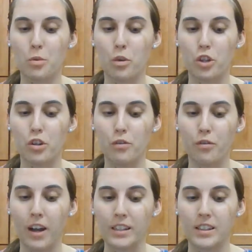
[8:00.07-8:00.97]
with two
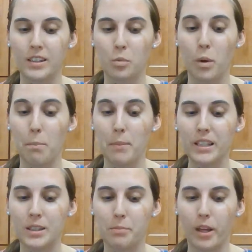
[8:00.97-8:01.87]
friends when
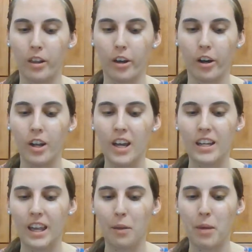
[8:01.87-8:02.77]
Miss Miller
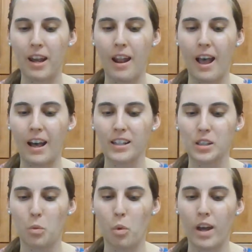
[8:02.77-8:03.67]
came in and
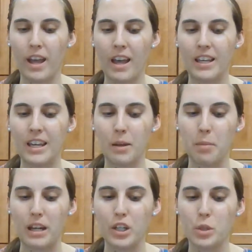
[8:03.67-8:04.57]
asked what he had
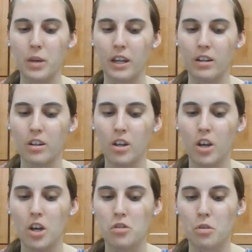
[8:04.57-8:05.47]
been doing.
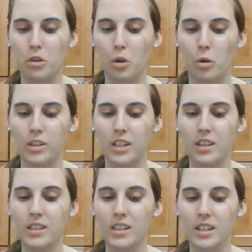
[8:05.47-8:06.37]
During the course of the
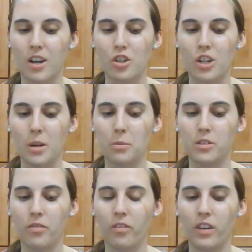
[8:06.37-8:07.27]
discussion, it
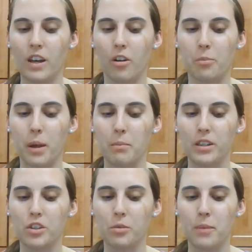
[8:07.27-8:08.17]
was revealed by
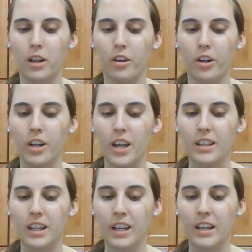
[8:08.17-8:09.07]
Mr. Miller
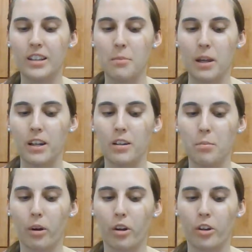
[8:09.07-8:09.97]
that he had committed a
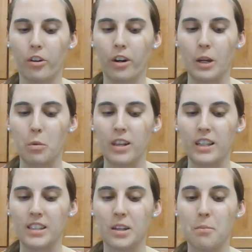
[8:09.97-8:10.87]
burglary with
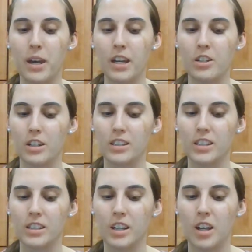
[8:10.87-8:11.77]
his
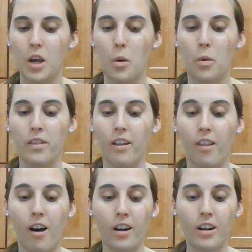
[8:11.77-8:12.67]
companions. When the
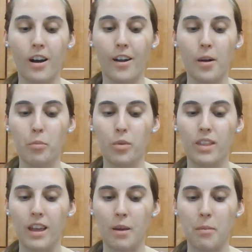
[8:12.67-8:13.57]
law caught up with
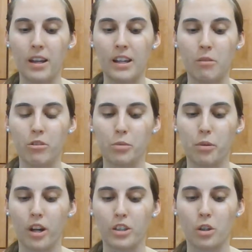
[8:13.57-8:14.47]
him and he was
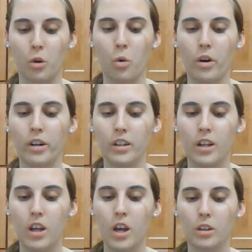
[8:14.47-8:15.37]
brought to court,
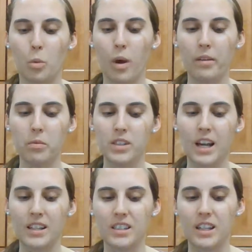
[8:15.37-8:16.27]
the wife was
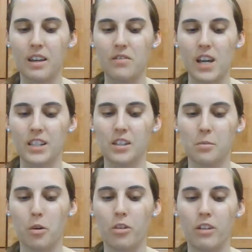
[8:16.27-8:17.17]
asked to give
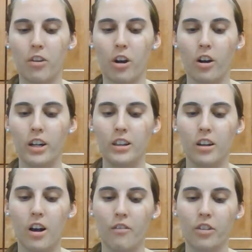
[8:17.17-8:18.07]
testimony regarding the
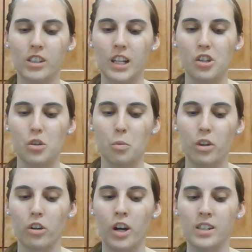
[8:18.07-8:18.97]
conversation with
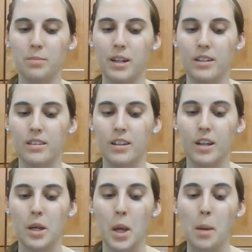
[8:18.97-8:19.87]
her husband.
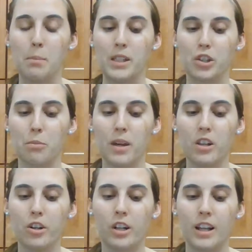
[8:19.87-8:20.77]
Mr.
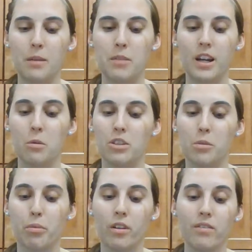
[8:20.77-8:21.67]
Miller claimed that it was a
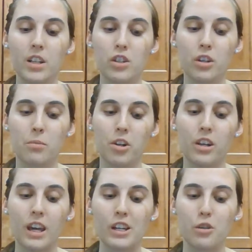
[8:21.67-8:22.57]
privileged
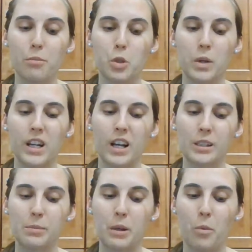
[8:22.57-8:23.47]
communication between
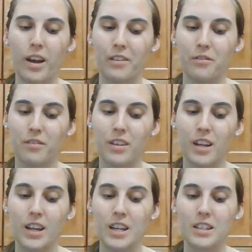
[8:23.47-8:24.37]
husband and wife.
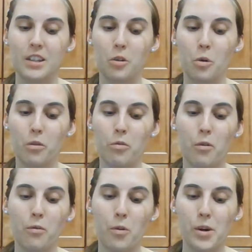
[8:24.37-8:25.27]
Did the court rule
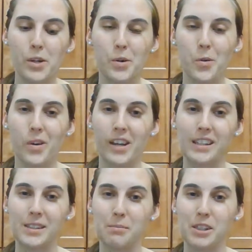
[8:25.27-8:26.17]
for or
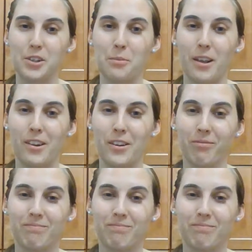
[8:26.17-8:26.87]
against Mr. Miller?